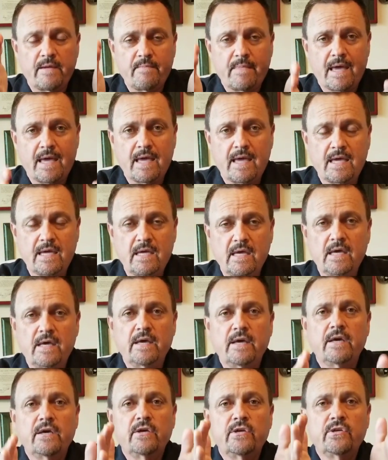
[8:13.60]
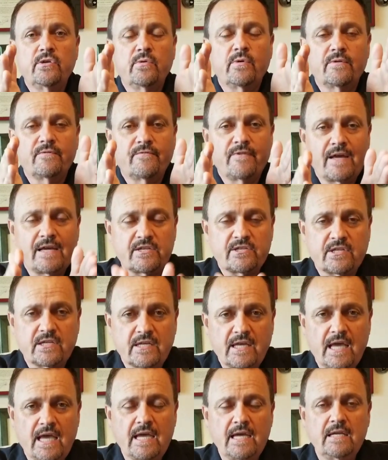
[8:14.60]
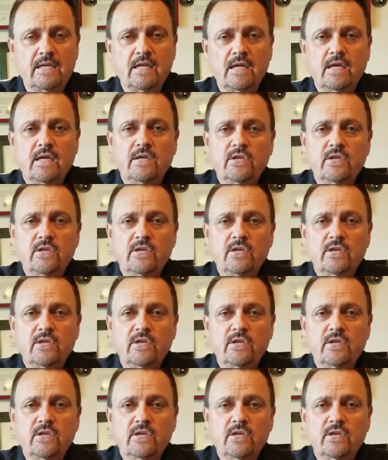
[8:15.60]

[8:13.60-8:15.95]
may. You investigate.